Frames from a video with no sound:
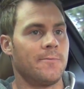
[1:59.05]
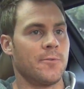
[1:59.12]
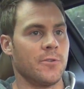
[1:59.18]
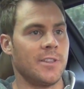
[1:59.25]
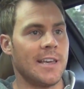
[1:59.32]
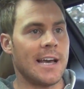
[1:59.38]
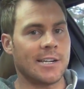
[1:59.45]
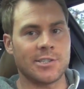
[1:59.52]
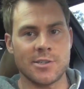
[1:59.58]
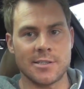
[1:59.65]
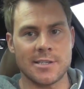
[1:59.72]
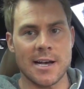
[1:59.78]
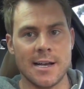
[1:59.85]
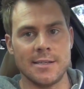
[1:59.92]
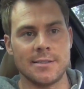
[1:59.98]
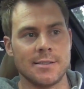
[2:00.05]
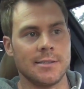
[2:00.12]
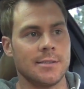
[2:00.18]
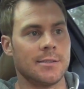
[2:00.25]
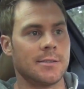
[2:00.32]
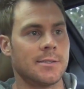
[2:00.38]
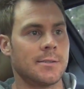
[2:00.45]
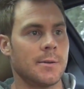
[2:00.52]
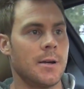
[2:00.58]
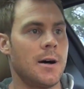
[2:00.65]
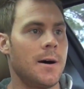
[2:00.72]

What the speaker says: for the exercises,